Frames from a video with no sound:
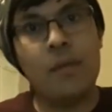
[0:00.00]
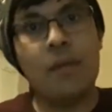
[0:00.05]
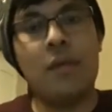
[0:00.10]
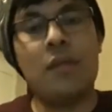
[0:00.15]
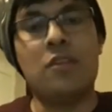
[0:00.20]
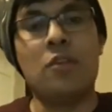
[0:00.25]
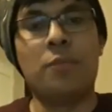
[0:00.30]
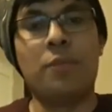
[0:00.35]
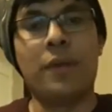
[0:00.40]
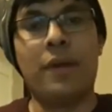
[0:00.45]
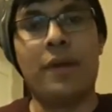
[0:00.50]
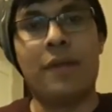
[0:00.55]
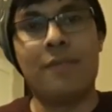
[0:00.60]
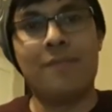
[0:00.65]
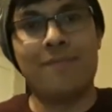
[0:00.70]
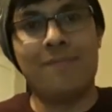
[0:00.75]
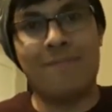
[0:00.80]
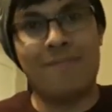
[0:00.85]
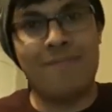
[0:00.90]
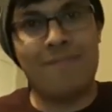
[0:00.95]
You played
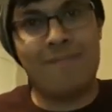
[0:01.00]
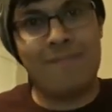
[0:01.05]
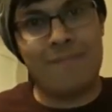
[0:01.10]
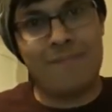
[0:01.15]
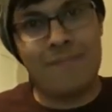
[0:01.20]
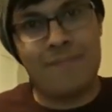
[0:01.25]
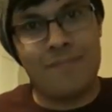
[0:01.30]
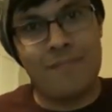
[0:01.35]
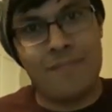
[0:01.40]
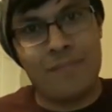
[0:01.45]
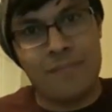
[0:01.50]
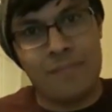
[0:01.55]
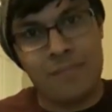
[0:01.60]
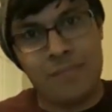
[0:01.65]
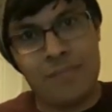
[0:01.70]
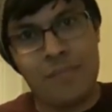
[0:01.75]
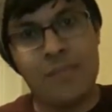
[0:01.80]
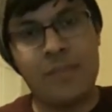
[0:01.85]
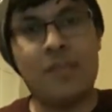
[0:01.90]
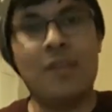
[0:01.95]

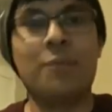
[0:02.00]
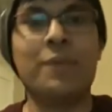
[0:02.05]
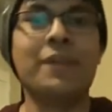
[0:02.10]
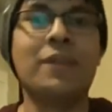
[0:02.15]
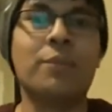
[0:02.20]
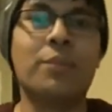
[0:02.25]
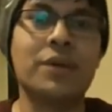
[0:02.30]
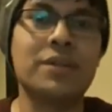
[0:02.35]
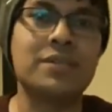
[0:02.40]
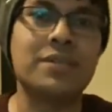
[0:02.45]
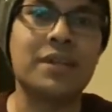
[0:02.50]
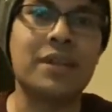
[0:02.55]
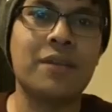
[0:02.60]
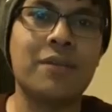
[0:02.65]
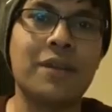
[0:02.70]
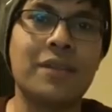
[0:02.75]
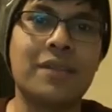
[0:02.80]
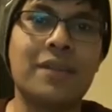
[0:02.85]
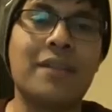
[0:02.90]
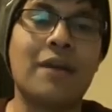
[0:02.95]
the book sticking
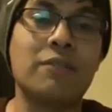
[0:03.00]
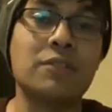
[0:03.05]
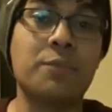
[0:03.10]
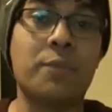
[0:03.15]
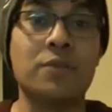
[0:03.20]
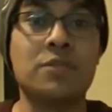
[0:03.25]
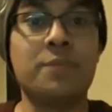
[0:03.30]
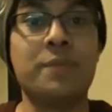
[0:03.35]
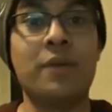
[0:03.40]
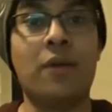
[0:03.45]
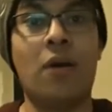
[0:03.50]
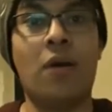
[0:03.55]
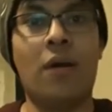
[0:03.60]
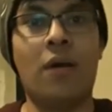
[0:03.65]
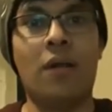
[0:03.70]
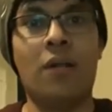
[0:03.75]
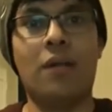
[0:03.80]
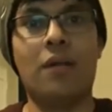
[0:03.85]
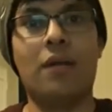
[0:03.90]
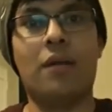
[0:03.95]
right there. That was supposed to be
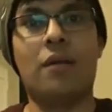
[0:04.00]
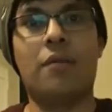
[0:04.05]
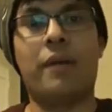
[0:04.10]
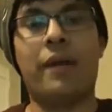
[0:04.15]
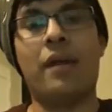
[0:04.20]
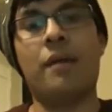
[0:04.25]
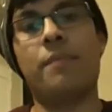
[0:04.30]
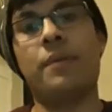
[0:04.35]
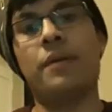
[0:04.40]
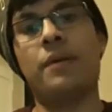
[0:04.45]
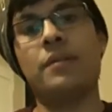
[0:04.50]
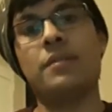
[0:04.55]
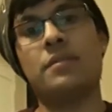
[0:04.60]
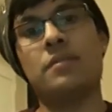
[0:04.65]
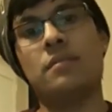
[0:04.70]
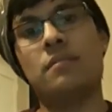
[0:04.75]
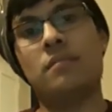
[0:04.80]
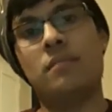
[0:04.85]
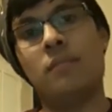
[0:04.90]
all right hand patatas.